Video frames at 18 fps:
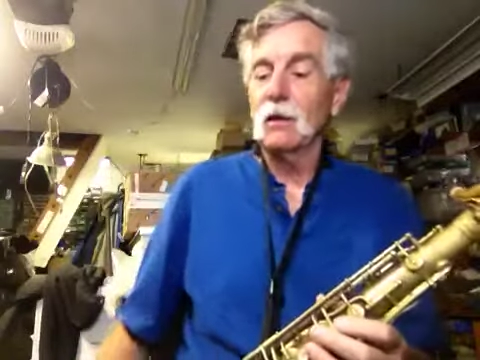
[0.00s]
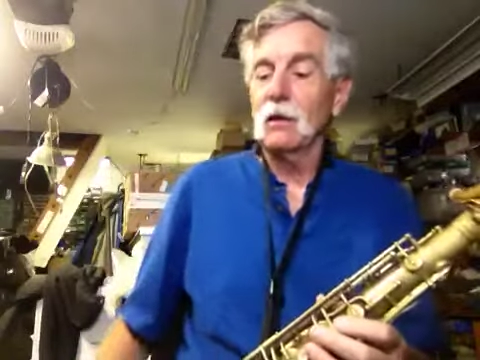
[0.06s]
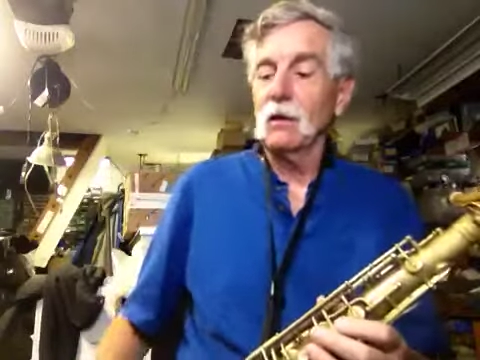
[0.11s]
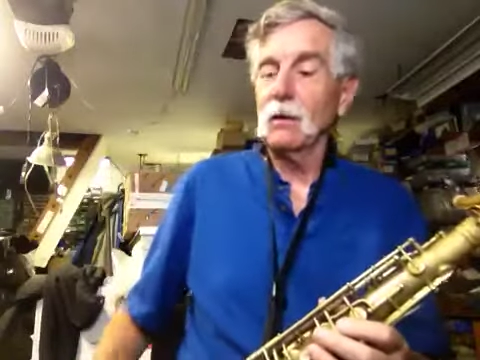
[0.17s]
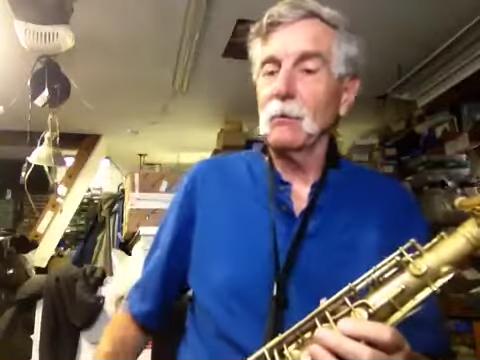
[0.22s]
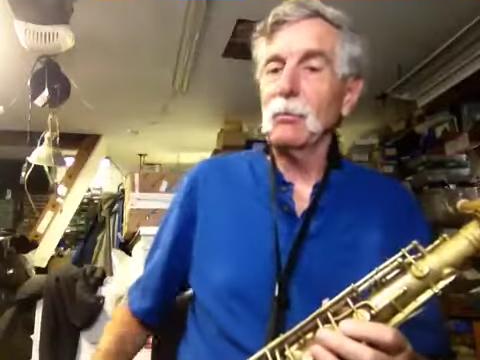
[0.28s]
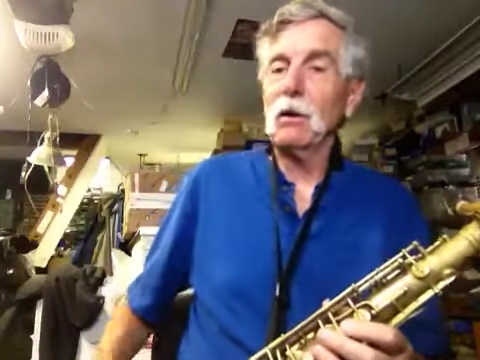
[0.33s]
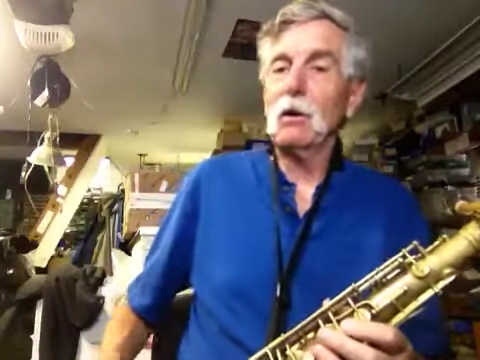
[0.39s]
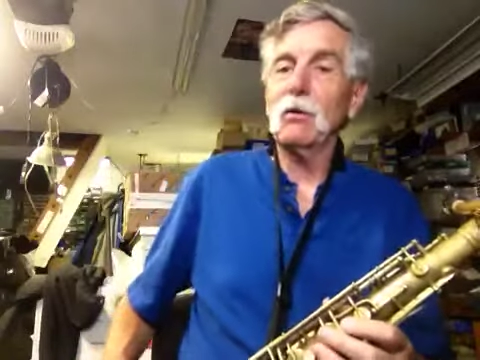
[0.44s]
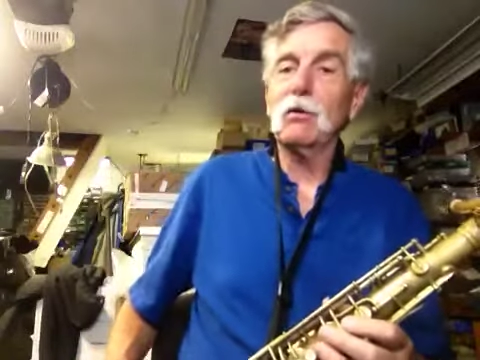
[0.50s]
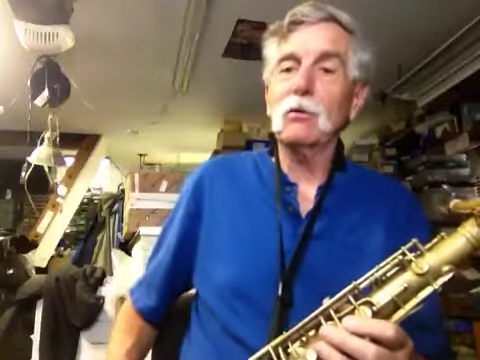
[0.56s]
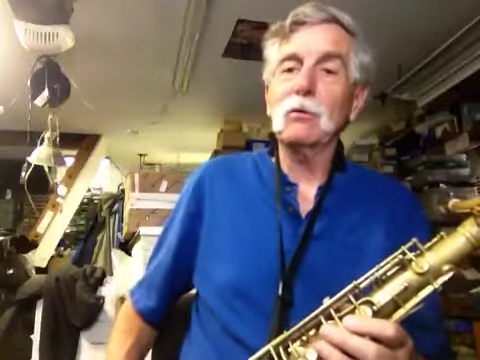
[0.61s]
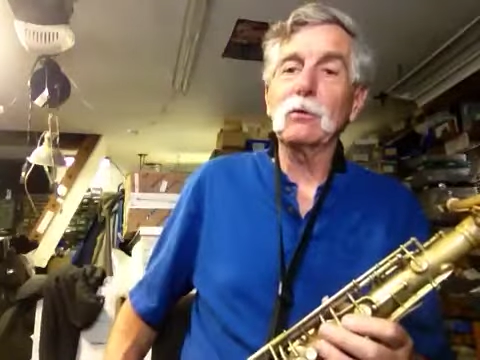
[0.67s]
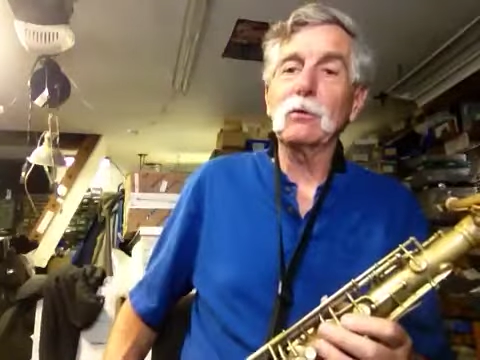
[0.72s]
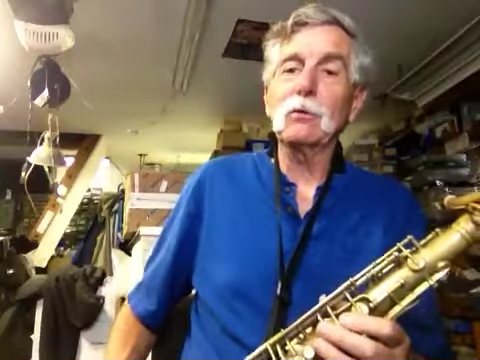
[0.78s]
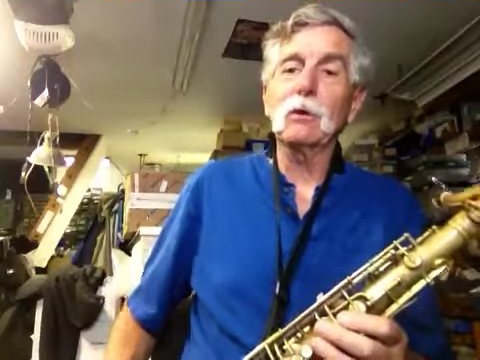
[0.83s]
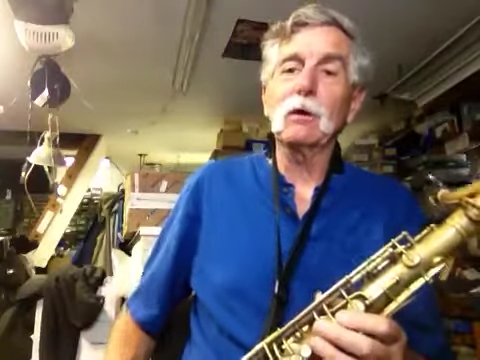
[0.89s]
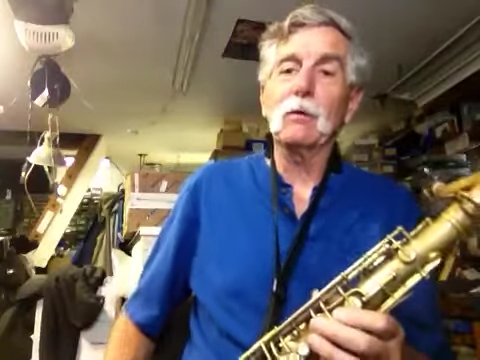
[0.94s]
compared
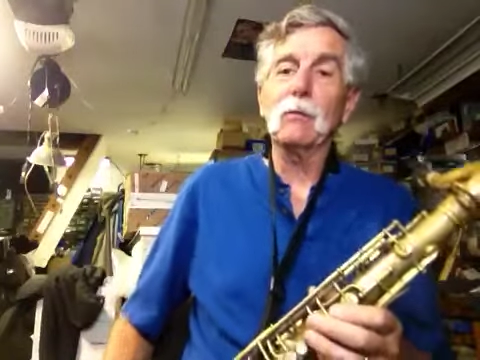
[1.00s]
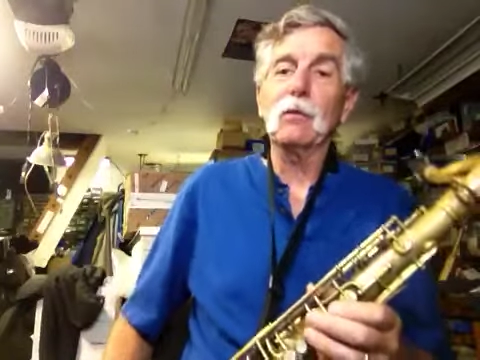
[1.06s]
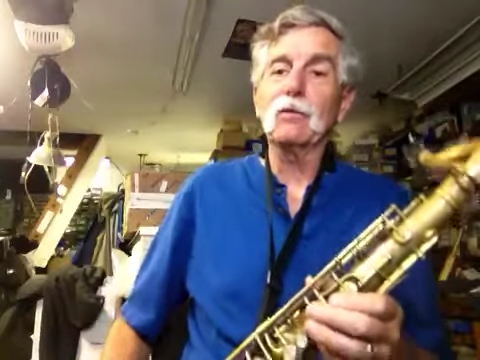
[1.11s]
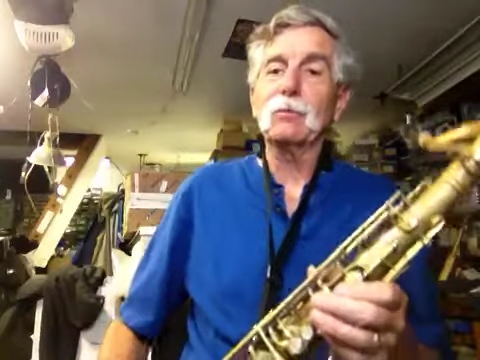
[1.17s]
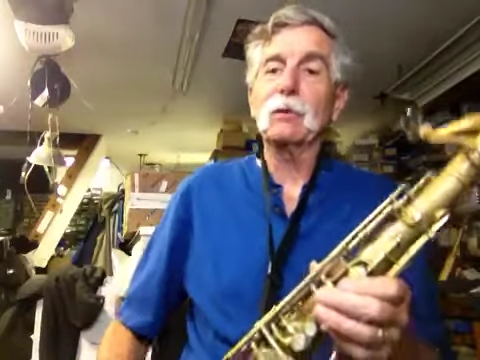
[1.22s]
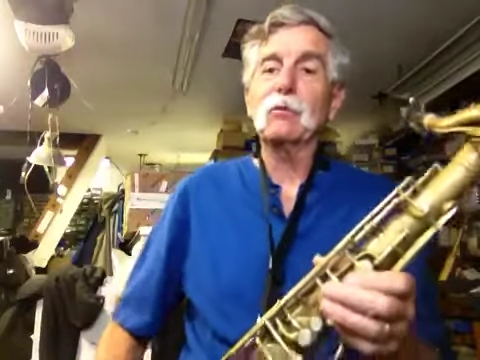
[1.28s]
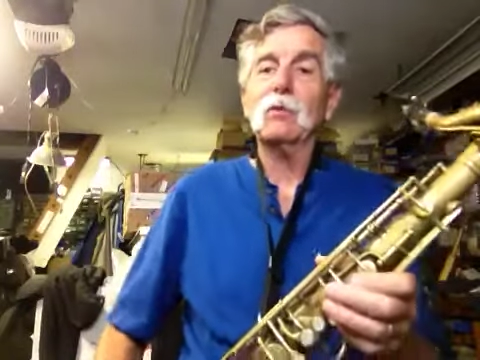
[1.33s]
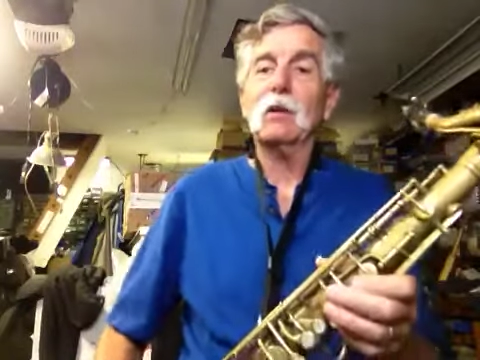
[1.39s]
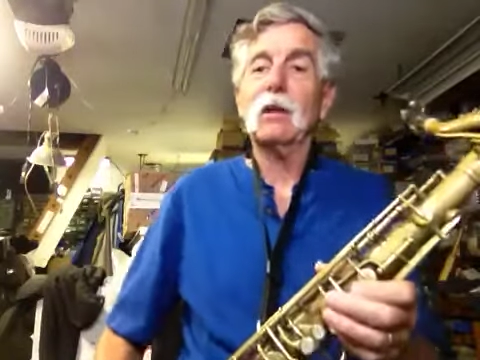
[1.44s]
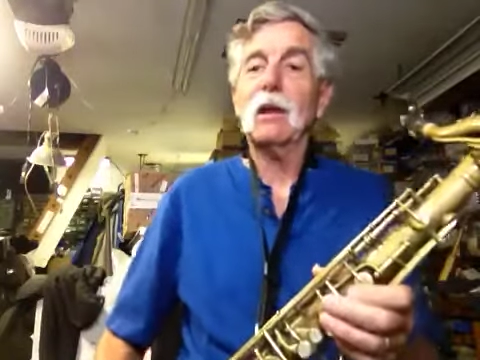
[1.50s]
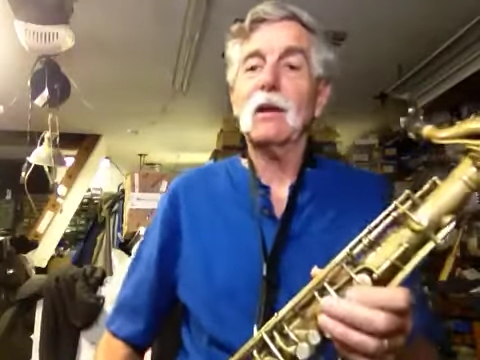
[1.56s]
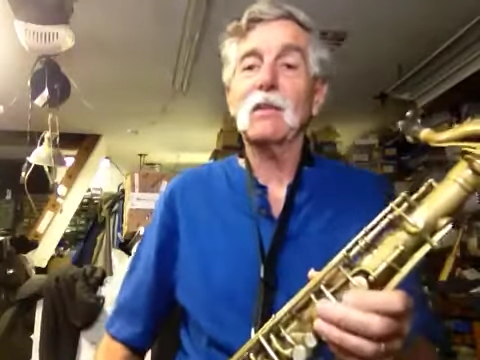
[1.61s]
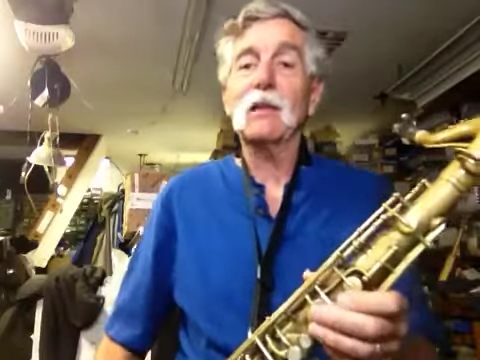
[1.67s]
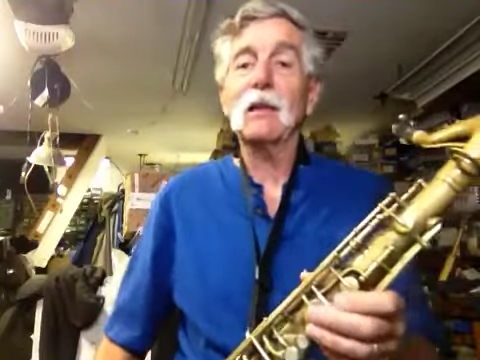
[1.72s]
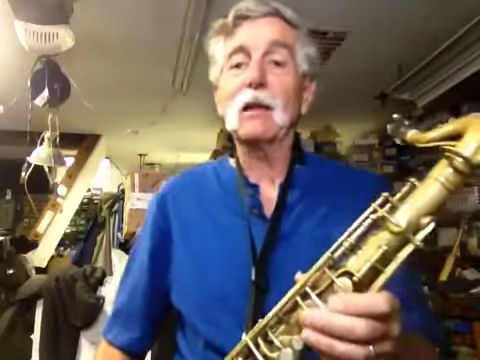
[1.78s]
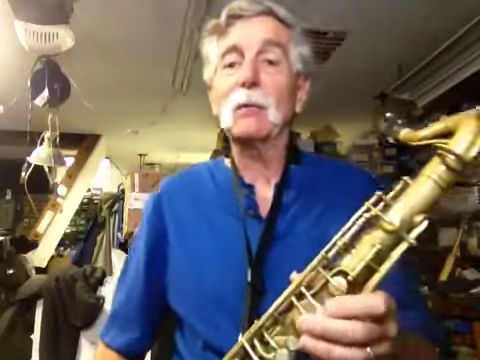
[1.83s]
to, especially a lot of the